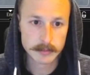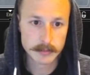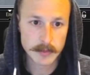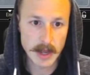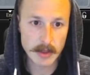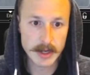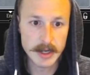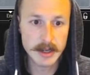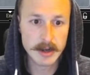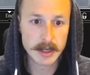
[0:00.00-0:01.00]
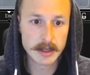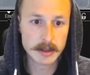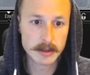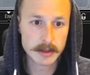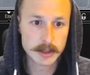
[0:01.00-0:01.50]
Now they need, like,
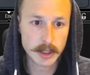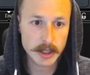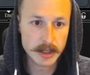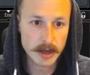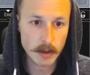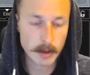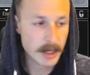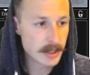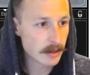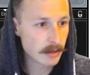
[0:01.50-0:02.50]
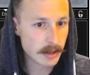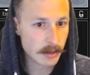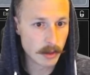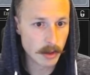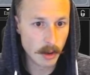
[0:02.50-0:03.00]
Journey to Nowhere, basically,
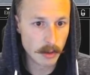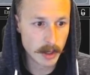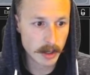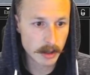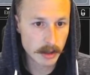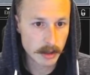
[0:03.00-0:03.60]
or O-Ring.